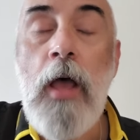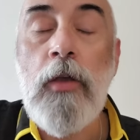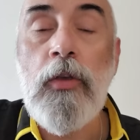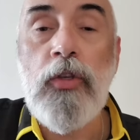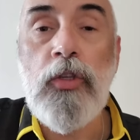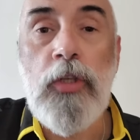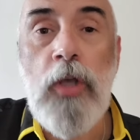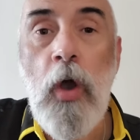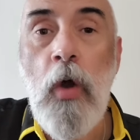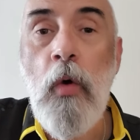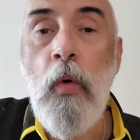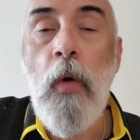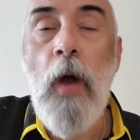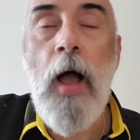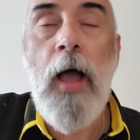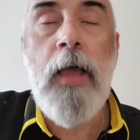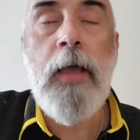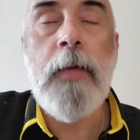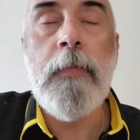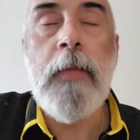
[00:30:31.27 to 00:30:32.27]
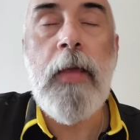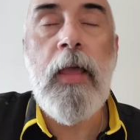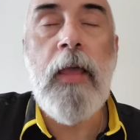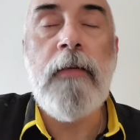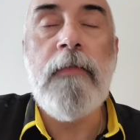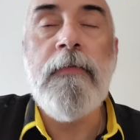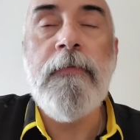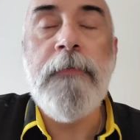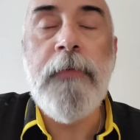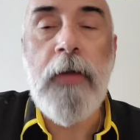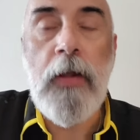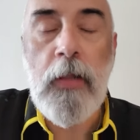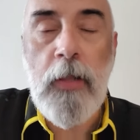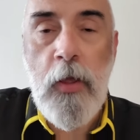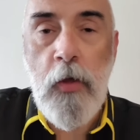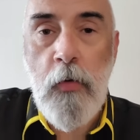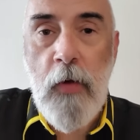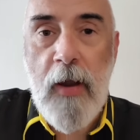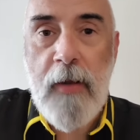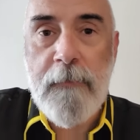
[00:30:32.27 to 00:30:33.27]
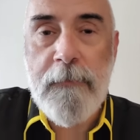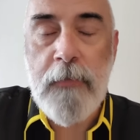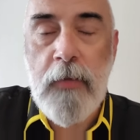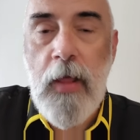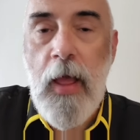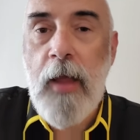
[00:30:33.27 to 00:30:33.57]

So I am infinitely grateful.